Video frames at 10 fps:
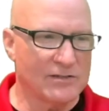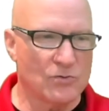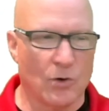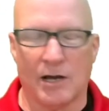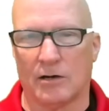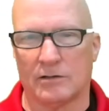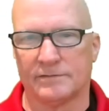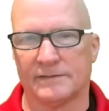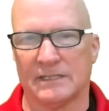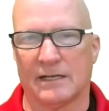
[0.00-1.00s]

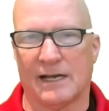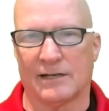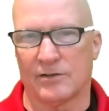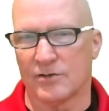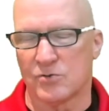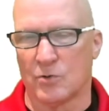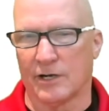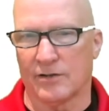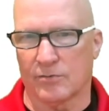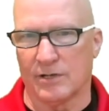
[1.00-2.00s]
12 out of the
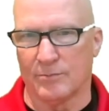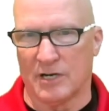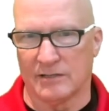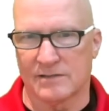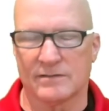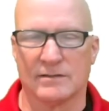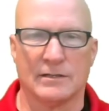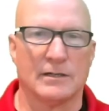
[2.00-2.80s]
23 months